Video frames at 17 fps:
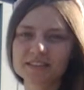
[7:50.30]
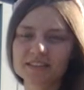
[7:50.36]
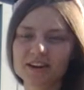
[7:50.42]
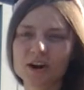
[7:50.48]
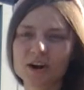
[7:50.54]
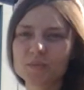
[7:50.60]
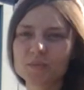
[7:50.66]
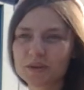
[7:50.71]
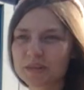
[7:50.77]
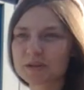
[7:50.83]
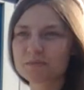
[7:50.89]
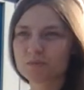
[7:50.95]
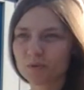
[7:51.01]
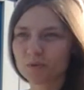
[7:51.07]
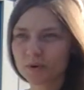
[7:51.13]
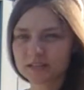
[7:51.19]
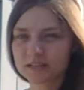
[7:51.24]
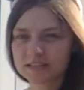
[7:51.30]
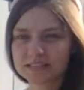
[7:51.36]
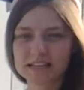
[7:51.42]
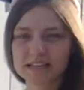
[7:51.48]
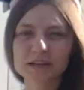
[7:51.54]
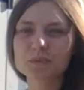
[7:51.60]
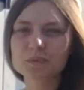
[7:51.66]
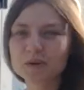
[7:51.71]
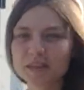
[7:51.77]
are really important. It
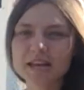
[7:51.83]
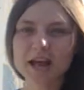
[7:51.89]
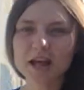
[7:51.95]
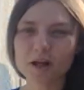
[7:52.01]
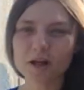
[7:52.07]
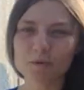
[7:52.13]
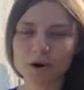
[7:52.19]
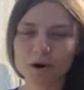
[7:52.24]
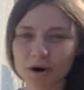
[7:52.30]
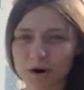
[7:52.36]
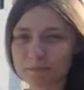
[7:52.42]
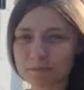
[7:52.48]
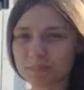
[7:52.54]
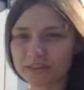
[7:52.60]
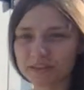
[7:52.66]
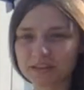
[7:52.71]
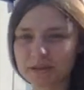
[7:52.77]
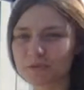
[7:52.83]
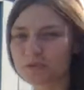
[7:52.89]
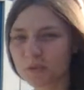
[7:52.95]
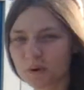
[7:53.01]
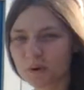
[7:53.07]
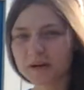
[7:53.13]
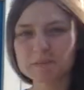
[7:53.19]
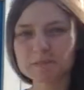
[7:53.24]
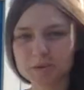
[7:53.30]
can really help our ability
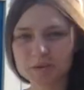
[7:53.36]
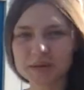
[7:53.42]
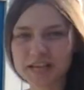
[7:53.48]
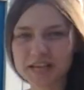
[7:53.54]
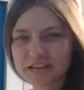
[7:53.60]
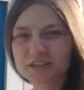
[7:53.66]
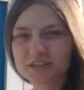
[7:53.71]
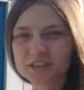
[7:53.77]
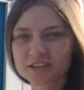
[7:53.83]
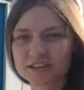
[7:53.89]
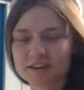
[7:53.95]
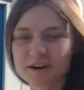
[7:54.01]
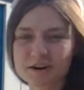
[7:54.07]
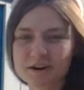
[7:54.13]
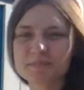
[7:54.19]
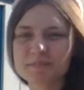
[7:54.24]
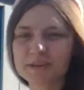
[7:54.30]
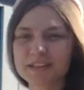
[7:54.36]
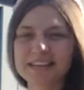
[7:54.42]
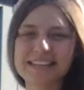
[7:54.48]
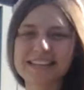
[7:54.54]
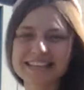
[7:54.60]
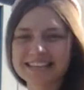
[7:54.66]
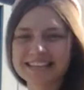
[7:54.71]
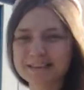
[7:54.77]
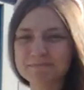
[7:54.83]
for communication and our ability
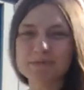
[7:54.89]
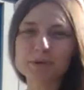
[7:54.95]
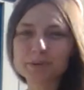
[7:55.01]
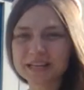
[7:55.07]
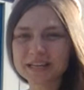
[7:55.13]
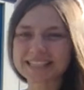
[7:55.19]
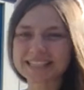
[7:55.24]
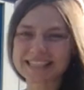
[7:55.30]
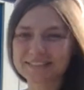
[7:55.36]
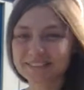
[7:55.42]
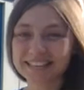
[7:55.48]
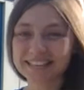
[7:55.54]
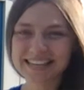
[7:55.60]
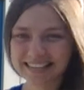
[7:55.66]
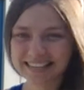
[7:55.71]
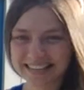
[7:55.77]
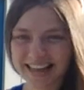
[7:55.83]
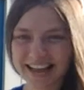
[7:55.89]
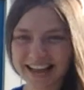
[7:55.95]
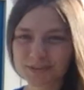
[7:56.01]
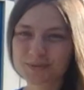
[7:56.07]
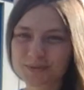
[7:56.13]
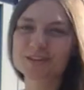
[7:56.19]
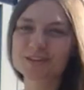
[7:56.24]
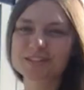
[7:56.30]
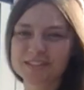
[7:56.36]
to communicatively connect
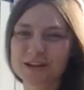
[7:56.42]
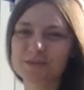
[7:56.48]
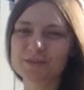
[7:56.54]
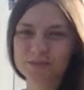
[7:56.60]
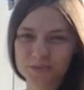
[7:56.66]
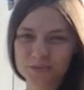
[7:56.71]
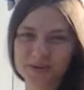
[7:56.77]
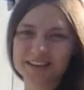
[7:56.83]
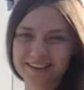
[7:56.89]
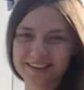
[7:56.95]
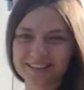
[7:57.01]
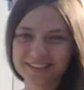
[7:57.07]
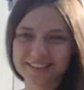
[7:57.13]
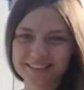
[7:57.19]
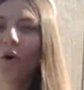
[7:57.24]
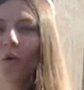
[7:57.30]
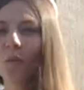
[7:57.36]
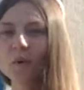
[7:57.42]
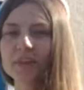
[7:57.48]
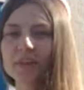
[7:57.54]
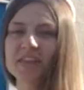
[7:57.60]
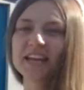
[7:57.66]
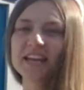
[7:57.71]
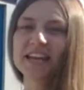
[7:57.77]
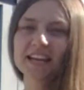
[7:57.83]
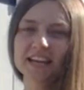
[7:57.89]
with ourselves and one another.
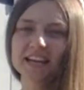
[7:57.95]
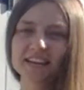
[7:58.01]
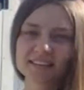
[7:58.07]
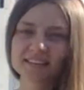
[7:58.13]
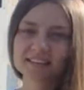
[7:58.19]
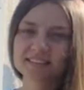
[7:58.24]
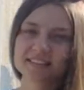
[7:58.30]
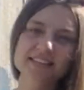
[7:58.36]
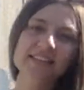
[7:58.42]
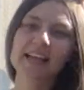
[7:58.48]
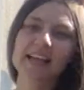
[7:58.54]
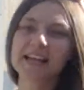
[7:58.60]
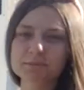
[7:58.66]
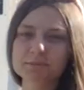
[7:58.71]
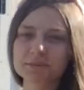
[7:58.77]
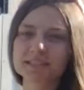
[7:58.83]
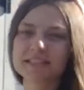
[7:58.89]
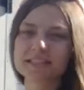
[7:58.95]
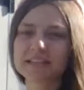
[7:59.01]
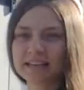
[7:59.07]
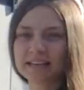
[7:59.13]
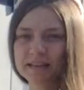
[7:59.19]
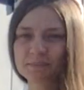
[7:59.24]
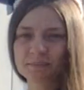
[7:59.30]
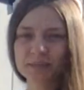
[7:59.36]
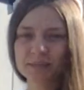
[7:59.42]
Within this explicit and
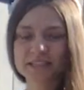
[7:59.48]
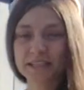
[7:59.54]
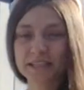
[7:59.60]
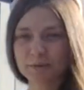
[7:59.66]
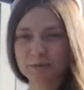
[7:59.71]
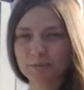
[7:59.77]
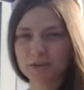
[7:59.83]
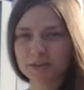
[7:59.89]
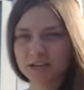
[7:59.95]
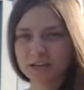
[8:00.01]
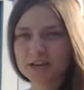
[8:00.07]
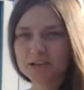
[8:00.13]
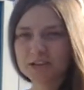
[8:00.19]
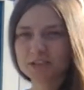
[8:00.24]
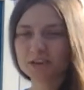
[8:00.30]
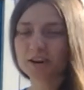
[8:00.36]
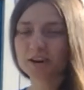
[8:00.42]
implicit communication are